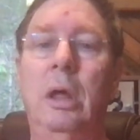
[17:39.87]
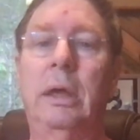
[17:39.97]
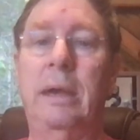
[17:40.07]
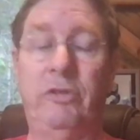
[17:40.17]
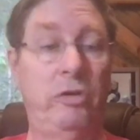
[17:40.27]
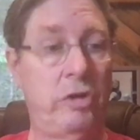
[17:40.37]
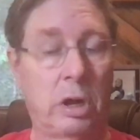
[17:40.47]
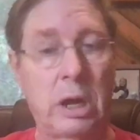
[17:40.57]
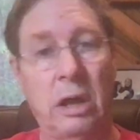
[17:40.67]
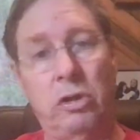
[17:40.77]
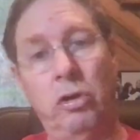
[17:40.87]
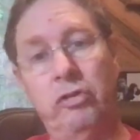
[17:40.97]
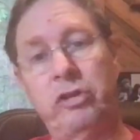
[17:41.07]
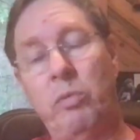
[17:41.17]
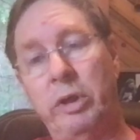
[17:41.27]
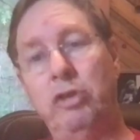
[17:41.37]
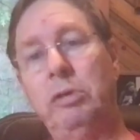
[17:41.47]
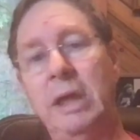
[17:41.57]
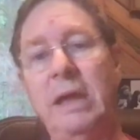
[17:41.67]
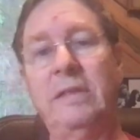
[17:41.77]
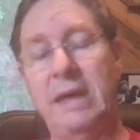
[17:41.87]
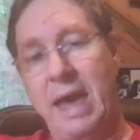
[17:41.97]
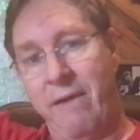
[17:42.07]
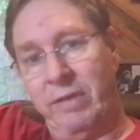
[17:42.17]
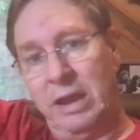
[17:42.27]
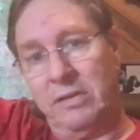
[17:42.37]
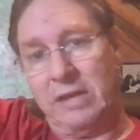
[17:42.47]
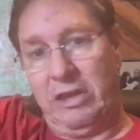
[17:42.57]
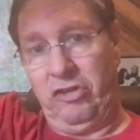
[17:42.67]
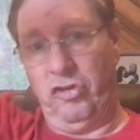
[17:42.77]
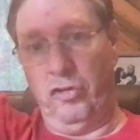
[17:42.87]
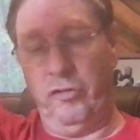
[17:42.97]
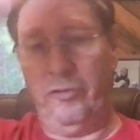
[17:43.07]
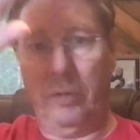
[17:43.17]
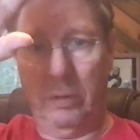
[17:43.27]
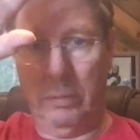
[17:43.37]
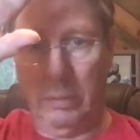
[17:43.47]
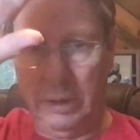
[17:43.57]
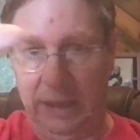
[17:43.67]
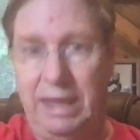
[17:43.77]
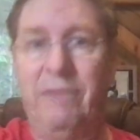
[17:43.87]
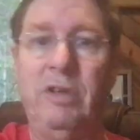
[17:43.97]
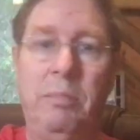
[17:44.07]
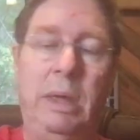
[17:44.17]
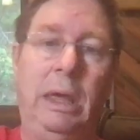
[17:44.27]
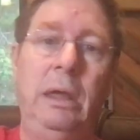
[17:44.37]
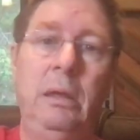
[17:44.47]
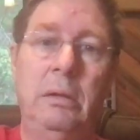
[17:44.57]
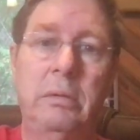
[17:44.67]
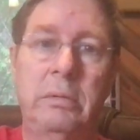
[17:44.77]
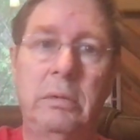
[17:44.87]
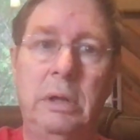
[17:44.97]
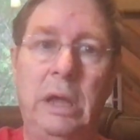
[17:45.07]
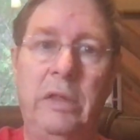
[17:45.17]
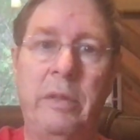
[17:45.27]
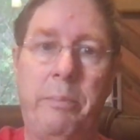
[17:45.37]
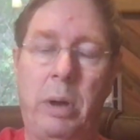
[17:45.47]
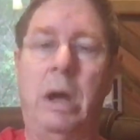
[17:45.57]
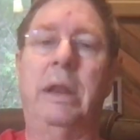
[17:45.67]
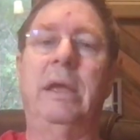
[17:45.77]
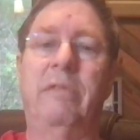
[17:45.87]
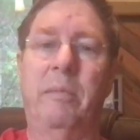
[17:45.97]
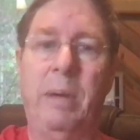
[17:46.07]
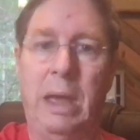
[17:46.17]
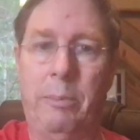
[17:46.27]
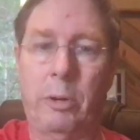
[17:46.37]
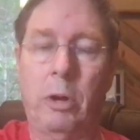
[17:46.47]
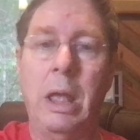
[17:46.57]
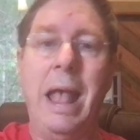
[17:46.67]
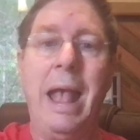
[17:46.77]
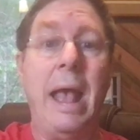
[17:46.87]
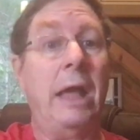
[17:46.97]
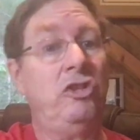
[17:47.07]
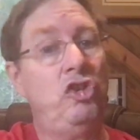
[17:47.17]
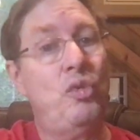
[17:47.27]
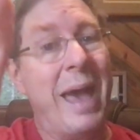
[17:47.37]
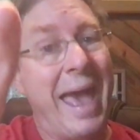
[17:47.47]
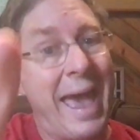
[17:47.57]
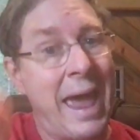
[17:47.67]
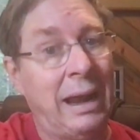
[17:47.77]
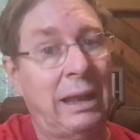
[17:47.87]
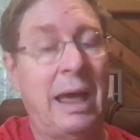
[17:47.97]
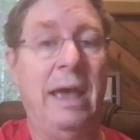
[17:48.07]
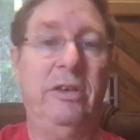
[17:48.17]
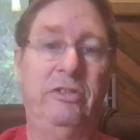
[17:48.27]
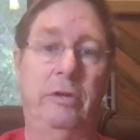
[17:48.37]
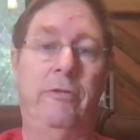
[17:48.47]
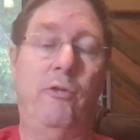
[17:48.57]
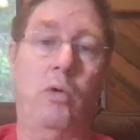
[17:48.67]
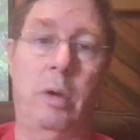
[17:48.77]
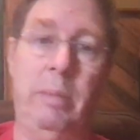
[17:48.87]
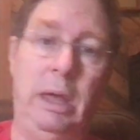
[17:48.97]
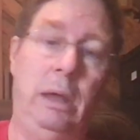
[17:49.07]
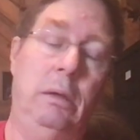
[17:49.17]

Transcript: gives you your conclusion. Well, you take the evidence that you've given me in the body of the paper and you analyze it for me.